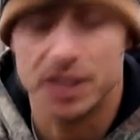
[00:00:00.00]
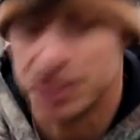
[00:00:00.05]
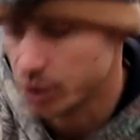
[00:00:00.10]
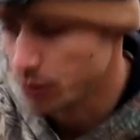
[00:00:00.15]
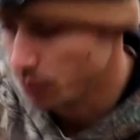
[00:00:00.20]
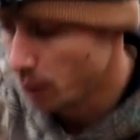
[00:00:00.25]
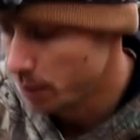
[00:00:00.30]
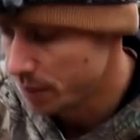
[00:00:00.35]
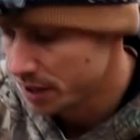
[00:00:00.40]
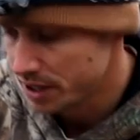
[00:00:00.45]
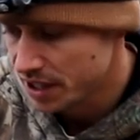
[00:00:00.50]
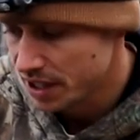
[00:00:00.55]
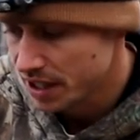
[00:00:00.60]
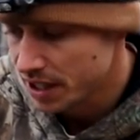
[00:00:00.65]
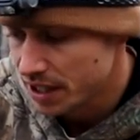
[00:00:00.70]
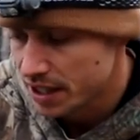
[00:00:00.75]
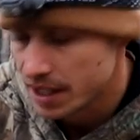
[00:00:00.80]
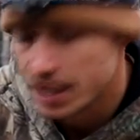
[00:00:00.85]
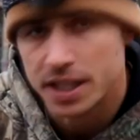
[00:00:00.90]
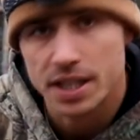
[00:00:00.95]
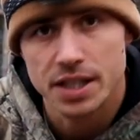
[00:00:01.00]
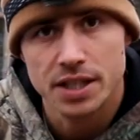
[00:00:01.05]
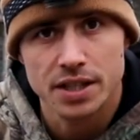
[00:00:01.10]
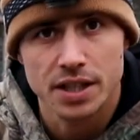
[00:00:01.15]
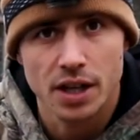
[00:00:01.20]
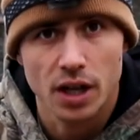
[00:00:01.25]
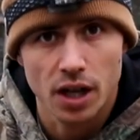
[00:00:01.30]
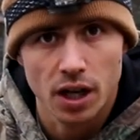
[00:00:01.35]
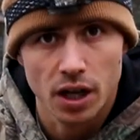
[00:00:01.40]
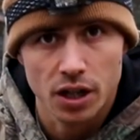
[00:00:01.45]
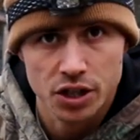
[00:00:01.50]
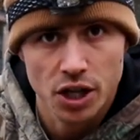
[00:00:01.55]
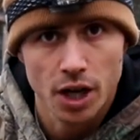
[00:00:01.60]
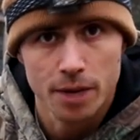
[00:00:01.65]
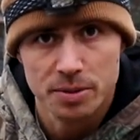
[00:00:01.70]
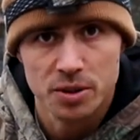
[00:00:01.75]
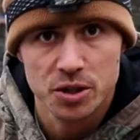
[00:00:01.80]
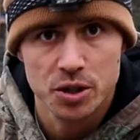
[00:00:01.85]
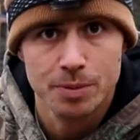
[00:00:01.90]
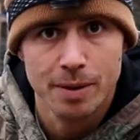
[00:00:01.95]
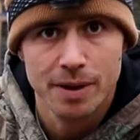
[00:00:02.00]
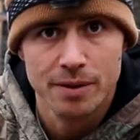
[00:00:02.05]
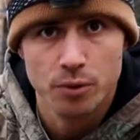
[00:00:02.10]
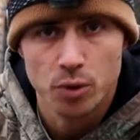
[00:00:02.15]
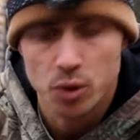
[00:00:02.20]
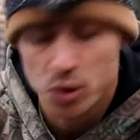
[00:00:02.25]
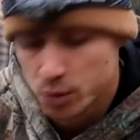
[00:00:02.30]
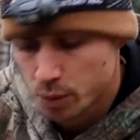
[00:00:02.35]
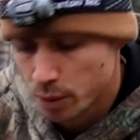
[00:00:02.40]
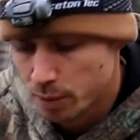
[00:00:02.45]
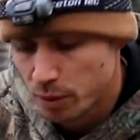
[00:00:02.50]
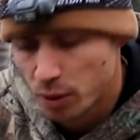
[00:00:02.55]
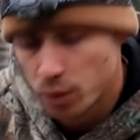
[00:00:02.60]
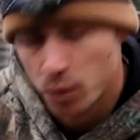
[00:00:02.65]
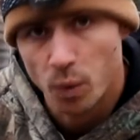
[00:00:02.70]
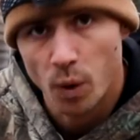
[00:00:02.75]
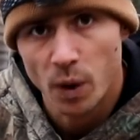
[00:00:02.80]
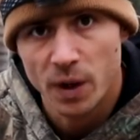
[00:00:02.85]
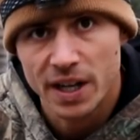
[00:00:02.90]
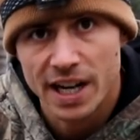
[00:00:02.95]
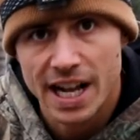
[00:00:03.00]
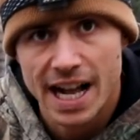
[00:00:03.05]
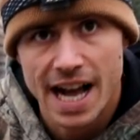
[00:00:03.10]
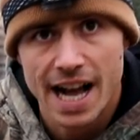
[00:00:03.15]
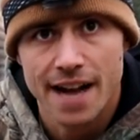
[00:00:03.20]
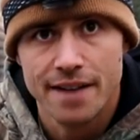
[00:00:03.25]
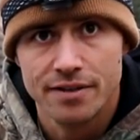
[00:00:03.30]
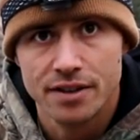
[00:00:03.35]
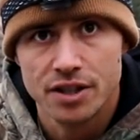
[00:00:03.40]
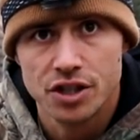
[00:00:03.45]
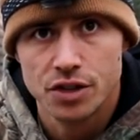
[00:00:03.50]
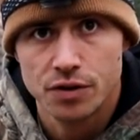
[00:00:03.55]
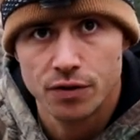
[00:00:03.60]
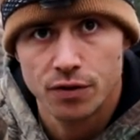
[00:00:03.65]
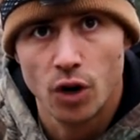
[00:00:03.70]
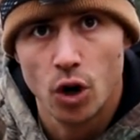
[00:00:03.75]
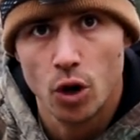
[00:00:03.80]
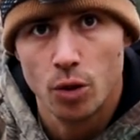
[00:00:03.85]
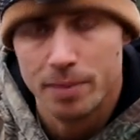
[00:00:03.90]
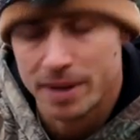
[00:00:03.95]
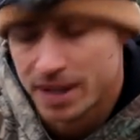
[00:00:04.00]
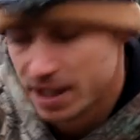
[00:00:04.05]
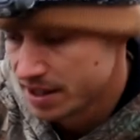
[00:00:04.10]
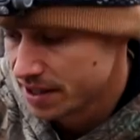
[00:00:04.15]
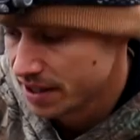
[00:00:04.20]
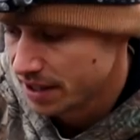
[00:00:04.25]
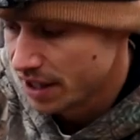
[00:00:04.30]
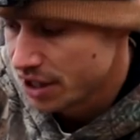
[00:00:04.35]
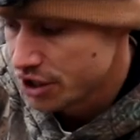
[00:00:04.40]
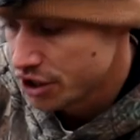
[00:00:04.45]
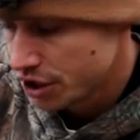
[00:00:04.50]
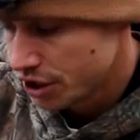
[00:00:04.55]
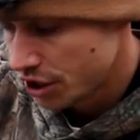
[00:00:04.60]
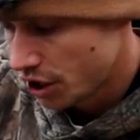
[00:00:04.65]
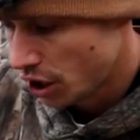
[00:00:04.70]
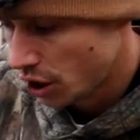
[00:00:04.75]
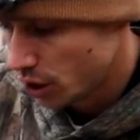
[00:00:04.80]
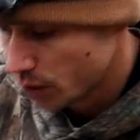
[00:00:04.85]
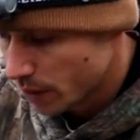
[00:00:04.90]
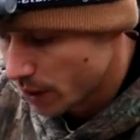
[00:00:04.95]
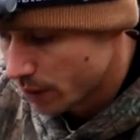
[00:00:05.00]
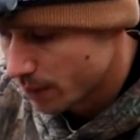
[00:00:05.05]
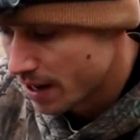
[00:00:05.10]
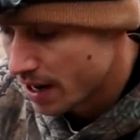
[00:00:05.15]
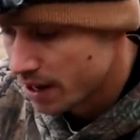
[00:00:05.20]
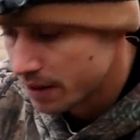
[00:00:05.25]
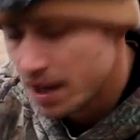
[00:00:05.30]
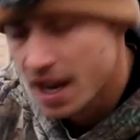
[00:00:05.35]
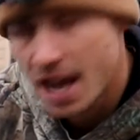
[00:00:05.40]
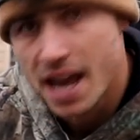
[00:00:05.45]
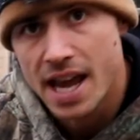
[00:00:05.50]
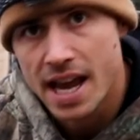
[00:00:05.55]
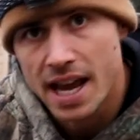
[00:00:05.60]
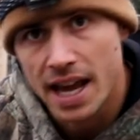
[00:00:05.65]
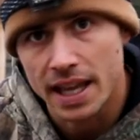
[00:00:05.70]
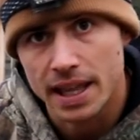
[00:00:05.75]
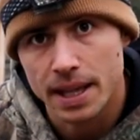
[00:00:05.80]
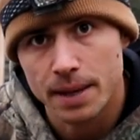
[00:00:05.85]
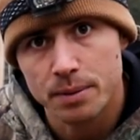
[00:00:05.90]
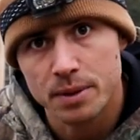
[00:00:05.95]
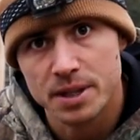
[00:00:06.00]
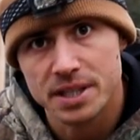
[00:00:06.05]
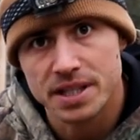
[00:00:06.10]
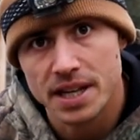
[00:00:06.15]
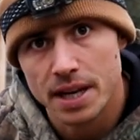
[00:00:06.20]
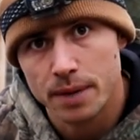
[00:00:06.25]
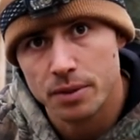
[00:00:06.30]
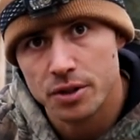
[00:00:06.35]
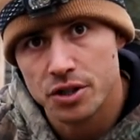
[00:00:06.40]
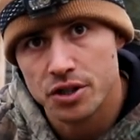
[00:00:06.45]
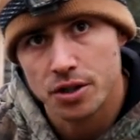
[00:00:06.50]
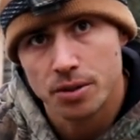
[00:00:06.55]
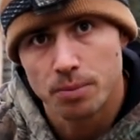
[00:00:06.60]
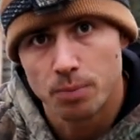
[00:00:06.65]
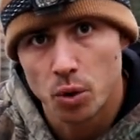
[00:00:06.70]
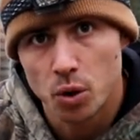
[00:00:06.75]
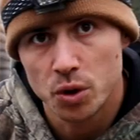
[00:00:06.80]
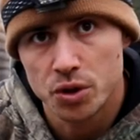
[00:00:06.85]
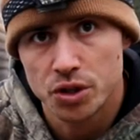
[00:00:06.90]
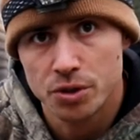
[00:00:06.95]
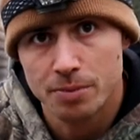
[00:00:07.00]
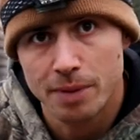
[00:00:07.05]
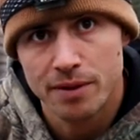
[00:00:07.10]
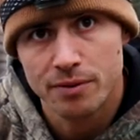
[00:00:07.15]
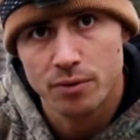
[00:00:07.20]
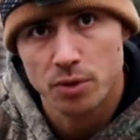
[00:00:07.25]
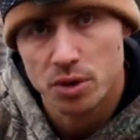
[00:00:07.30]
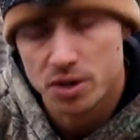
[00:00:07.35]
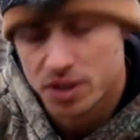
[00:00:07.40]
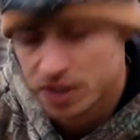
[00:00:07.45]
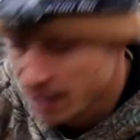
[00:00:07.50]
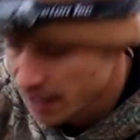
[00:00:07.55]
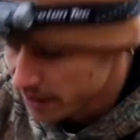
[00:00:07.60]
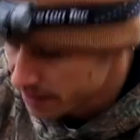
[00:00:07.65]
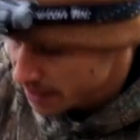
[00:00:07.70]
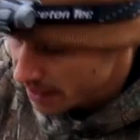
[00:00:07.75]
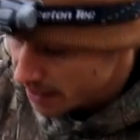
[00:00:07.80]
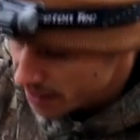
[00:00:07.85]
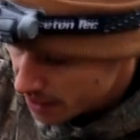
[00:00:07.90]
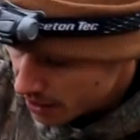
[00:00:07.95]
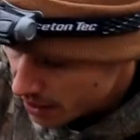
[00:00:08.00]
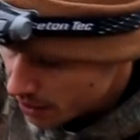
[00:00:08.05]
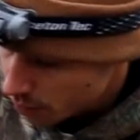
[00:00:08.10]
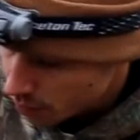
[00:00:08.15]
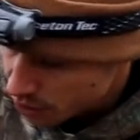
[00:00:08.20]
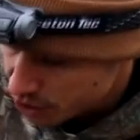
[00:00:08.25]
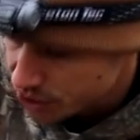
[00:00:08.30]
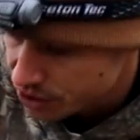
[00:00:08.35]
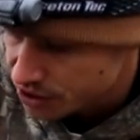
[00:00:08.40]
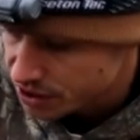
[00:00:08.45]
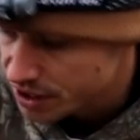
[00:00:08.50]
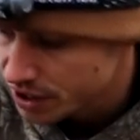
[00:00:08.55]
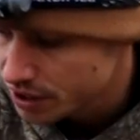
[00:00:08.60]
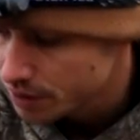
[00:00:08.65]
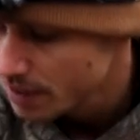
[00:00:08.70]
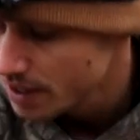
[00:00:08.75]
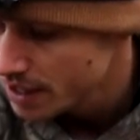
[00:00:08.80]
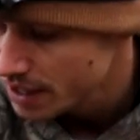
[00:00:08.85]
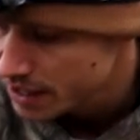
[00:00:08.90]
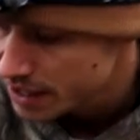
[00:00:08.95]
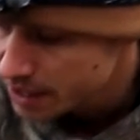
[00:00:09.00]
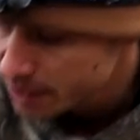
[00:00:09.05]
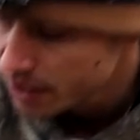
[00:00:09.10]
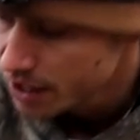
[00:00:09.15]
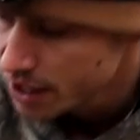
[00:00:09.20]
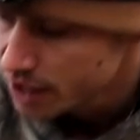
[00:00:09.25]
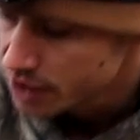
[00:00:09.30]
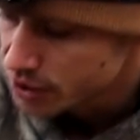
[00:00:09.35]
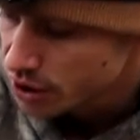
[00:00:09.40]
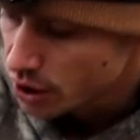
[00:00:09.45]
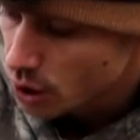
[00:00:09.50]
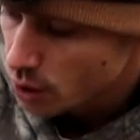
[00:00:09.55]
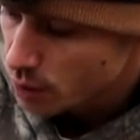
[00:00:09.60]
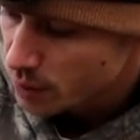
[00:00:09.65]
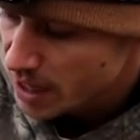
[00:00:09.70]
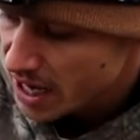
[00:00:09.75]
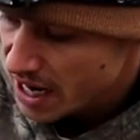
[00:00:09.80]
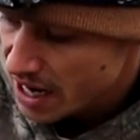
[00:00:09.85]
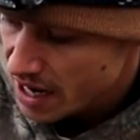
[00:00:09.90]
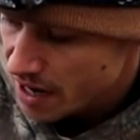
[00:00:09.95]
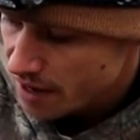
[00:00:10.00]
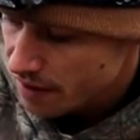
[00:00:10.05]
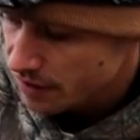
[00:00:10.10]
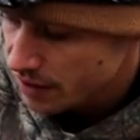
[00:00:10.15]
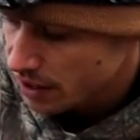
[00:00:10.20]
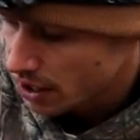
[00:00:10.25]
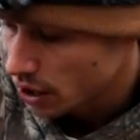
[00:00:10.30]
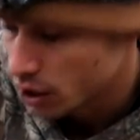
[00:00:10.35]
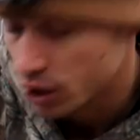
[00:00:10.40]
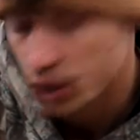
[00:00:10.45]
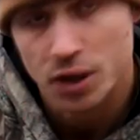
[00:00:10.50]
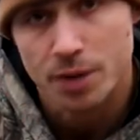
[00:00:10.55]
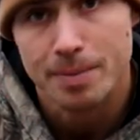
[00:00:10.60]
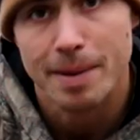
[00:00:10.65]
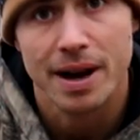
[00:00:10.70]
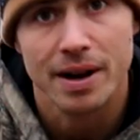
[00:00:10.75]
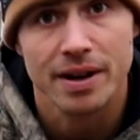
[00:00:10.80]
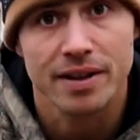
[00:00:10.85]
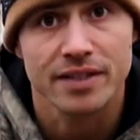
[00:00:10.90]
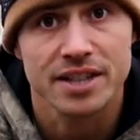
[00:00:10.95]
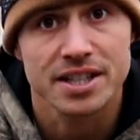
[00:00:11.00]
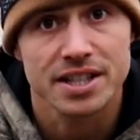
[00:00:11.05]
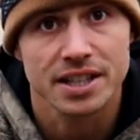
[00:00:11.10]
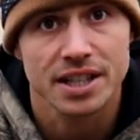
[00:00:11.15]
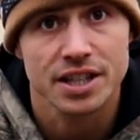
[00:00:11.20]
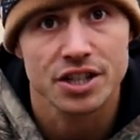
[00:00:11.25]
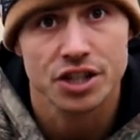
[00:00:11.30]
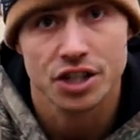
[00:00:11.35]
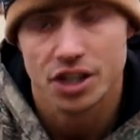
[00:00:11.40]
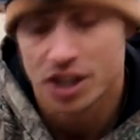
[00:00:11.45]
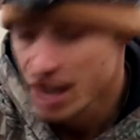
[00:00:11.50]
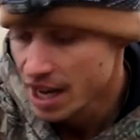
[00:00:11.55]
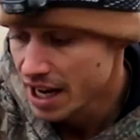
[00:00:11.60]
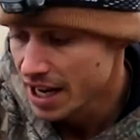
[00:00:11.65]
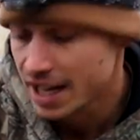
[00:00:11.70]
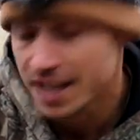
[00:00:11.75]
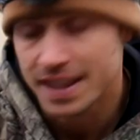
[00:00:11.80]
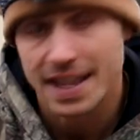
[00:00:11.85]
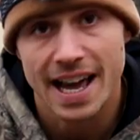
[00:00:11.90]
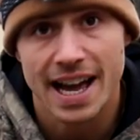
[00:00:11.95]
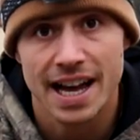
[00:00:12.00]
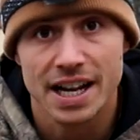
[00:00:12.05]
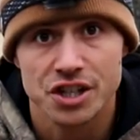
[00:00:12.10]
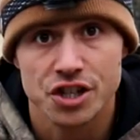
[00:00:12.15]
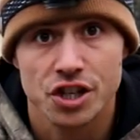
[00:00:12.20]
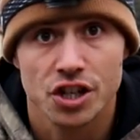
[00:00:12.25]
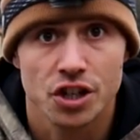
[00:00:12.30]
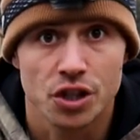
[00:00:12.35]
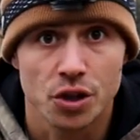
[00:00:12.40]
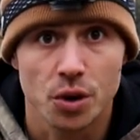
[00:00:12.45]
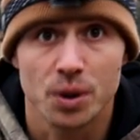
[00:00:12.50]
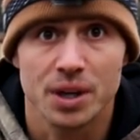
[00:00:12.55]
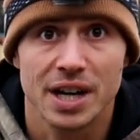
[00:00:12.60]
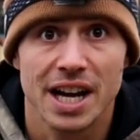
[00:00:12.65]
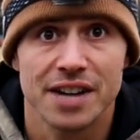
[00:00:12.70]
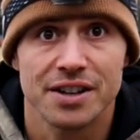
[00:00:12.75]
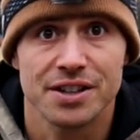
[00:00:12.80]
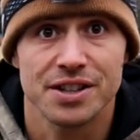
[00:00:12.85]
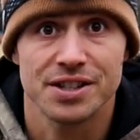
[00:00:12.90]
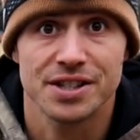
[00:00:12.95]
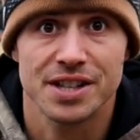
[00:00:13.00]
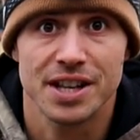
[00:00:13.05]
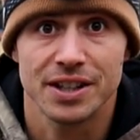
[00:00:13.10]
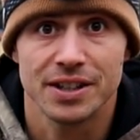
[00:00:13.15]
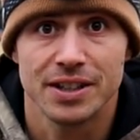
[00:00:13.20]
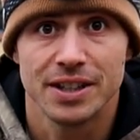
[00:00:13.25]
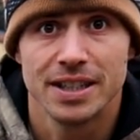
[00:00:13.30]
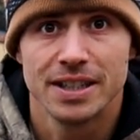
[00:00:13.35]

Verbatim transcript: So what we did is on top of the two by fours, we put one and a half inch foam insulation all the way around, and then we sandwiched more two by fours on the outside, what you're seeing right here. So we have a good amount of insulation in the hatch going down to the cellar.